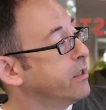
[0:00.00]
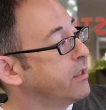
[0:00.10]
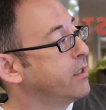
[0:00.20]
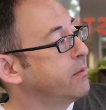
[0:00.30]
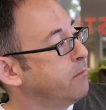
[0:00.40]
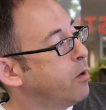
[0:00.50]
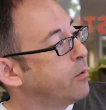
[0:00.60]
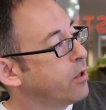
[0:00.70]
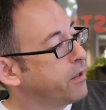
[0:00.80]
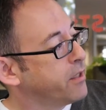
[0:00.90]
in, in
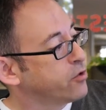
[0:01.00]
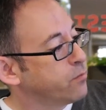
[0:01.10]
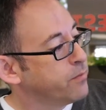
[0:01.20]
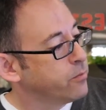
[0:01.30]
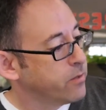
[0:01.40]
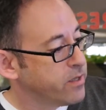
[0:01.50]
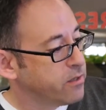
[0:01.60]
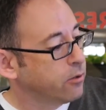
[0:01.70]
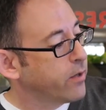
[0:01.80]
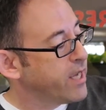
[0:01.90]
mobile context where
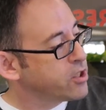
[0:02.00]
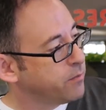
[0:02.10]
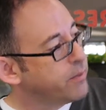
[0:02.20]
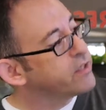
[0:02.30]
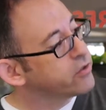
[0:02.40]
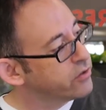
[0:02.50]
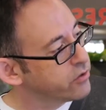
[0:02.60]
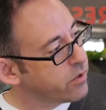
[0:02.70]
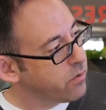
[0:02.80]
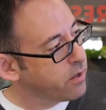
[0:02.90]
they're location-based and
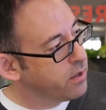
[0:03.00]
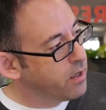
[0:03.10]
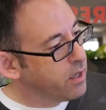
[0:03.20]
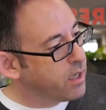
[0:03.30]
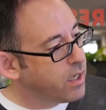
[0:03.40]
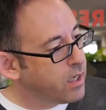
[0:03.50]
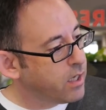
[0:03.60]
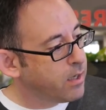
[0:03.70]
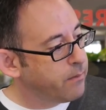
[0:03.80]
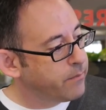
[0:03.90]
so on.
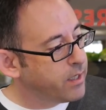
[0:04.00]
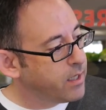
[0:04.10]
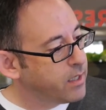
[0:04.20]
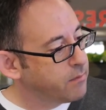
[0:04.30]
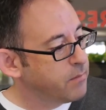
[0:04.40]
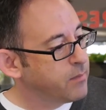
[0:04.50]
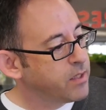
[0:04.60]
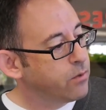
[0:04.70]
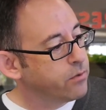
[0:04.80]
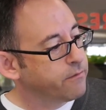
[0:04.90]
Um, and maybe
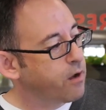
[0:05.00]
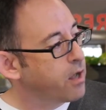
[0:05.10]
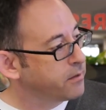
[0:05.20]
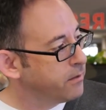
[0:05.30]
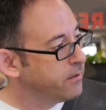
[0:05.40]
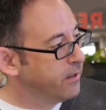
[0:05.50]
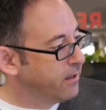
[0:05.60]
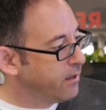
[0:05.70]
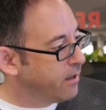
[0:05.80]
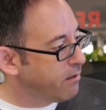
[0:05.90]
they would have gotten,
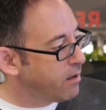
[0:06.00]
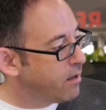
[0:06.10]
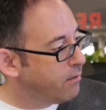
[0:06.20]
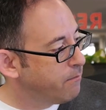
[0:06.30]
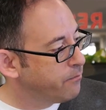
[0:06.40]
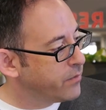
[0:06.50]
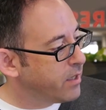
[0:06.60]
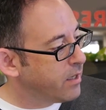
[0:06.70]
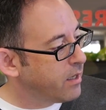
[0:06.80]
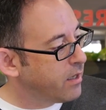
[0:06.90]
um,
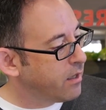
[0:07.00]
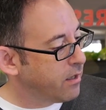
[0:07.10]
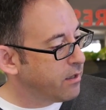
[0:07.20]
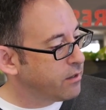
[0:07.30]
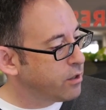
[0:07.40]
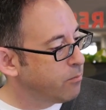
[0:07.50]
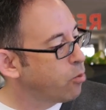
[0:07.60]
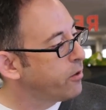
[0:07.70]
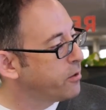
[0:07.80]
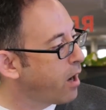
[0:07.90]
uh, you know,
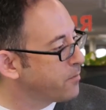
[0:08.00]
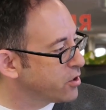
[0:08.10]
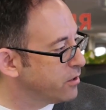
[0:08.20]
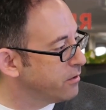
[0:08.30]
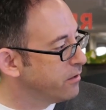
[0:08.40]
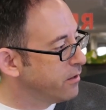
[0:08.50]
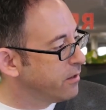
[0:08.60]
more adoption.